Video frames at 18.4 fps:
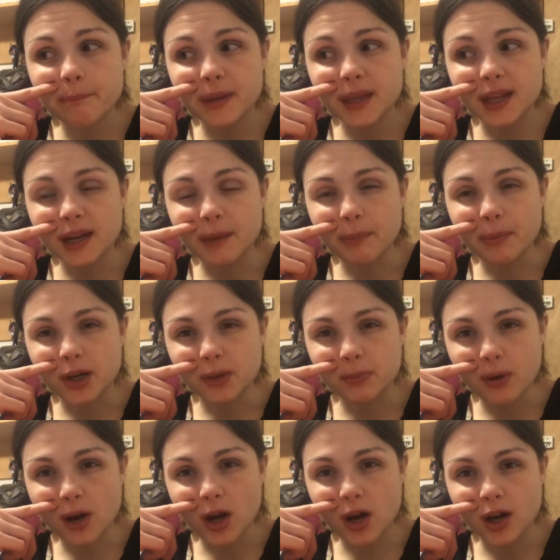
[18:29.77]
peanut
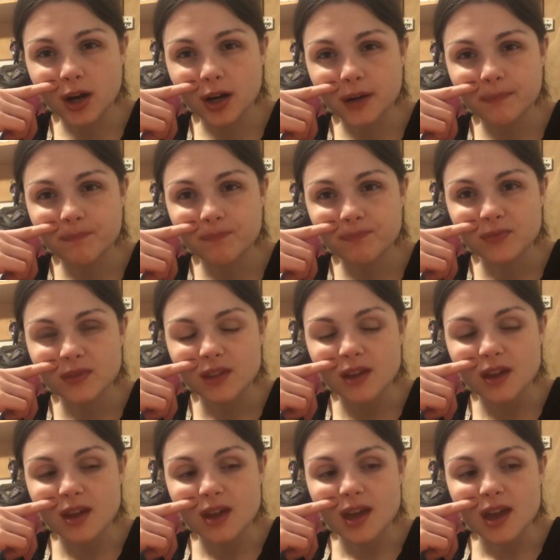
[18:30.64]
butter bar,
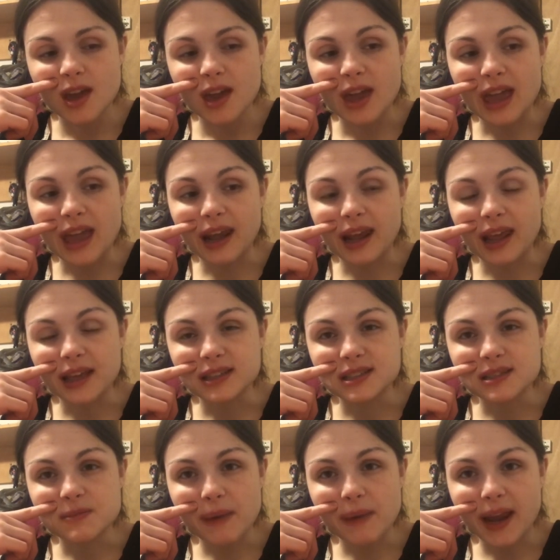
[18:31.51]
and
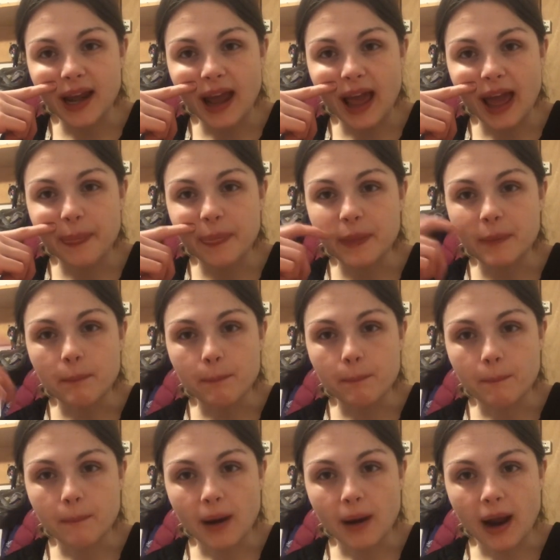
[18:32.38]
it's made at the
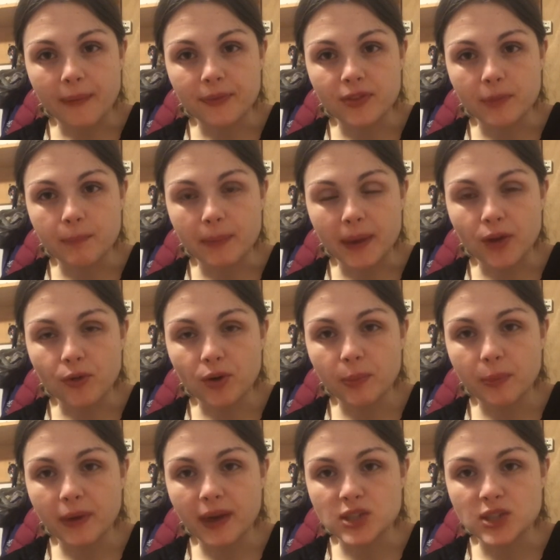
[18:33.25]
at the
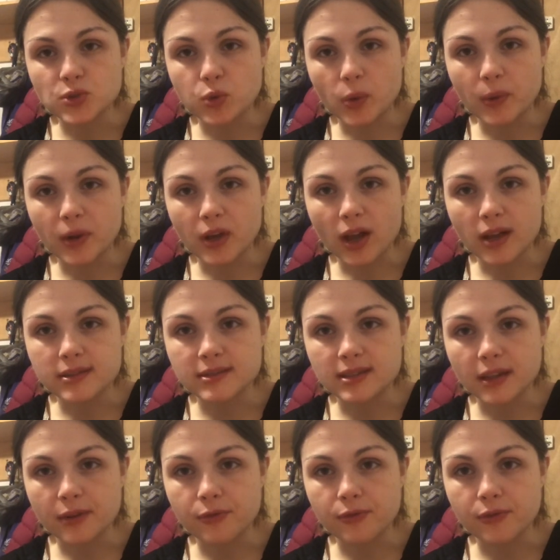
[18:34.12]
bakery place where we got
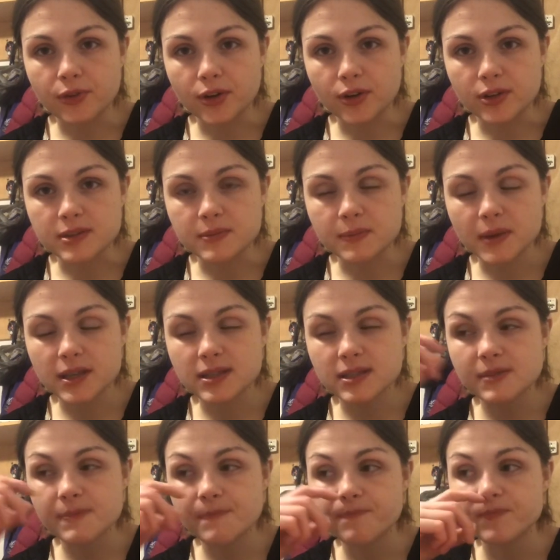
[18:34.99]
stuff for
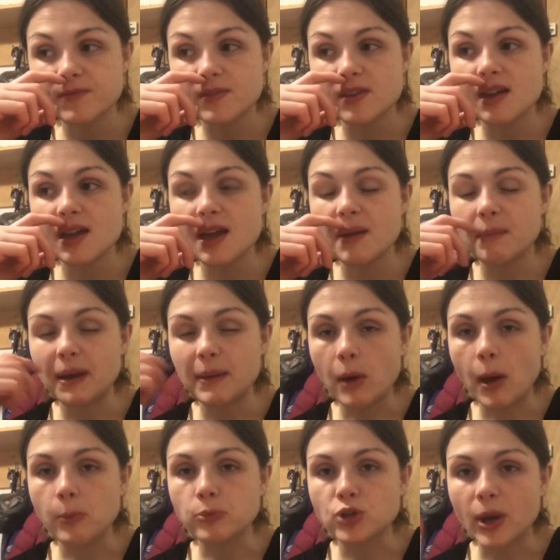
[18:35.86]
Christmas my
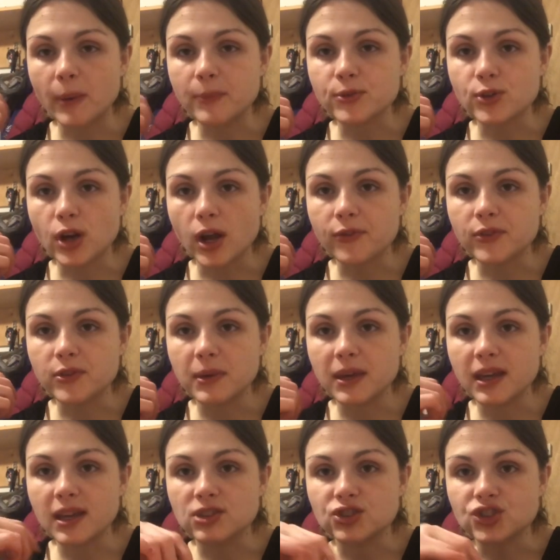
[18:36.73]
mom dropped it off to
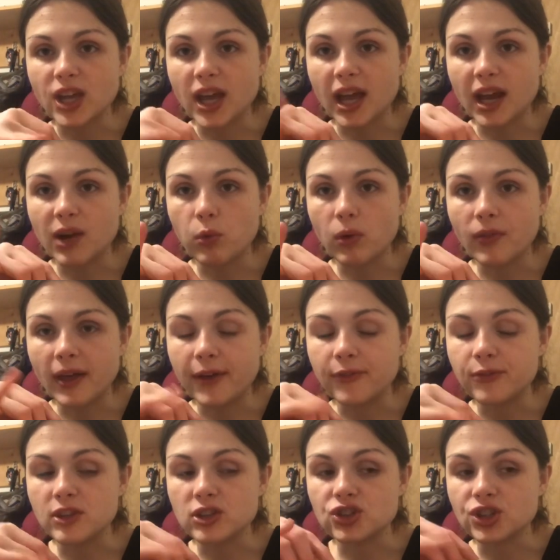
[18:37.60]
me because she had one
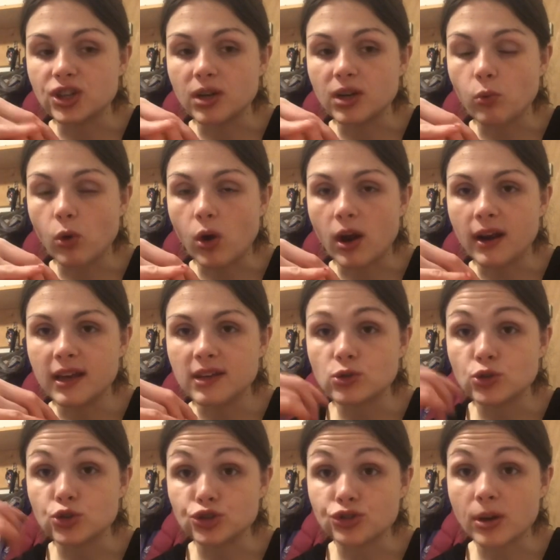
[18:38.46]
left and she didn't want it,
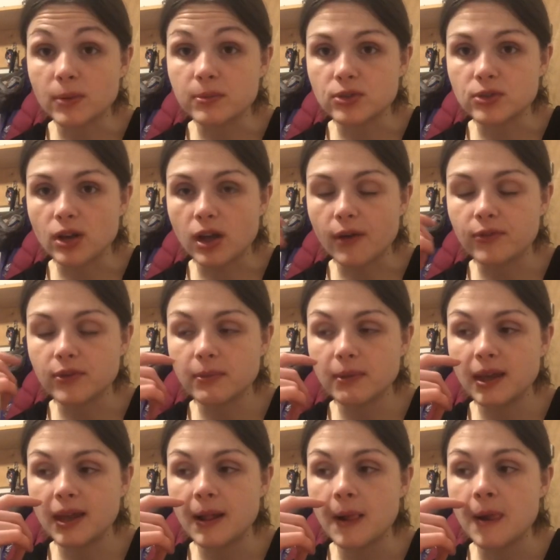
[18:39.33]
so she dropped it off to
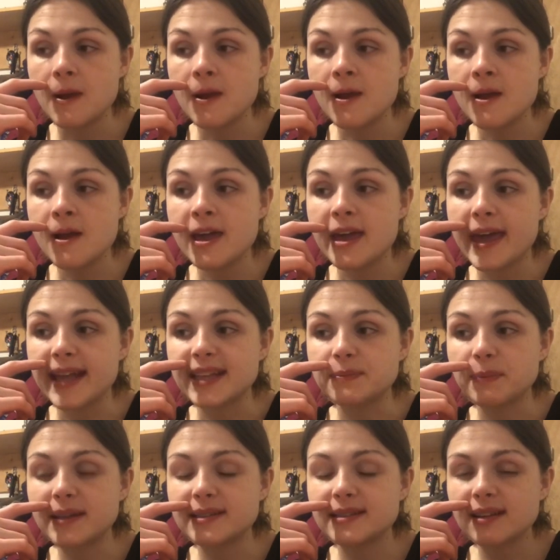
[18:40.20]
me.
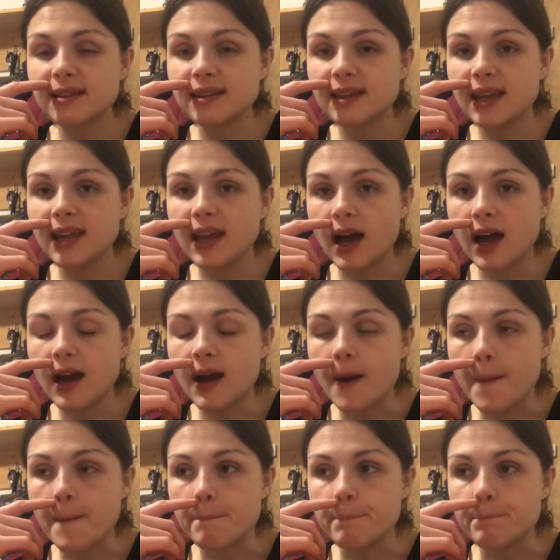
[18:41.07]
It's basically
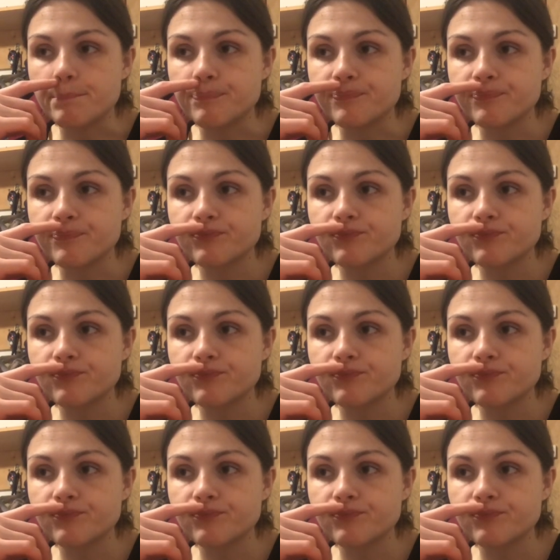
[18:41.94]
um,